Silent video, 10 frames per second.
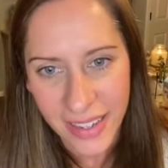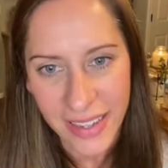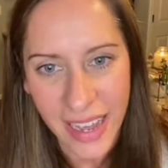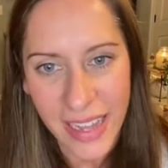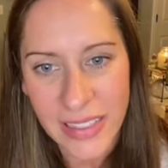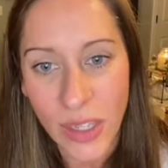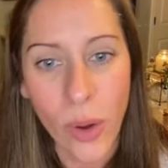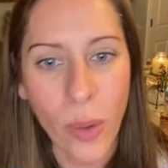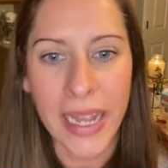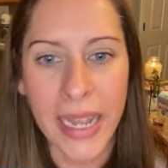So, oh
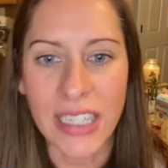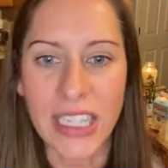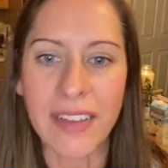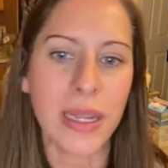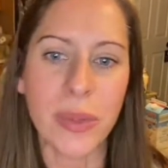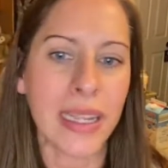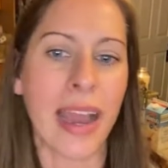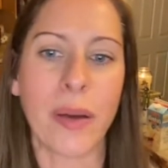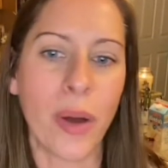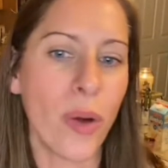my gosh.
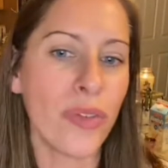Over the